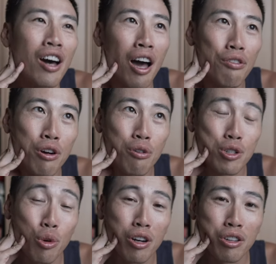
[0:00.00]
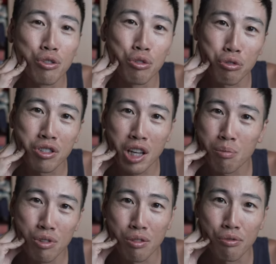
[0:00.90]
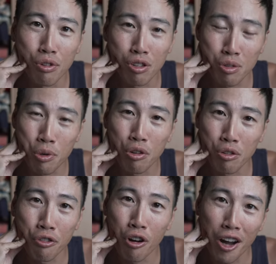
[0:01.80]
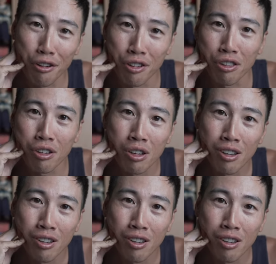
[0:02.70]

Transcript: I've always wanted to do something for this beautiful island.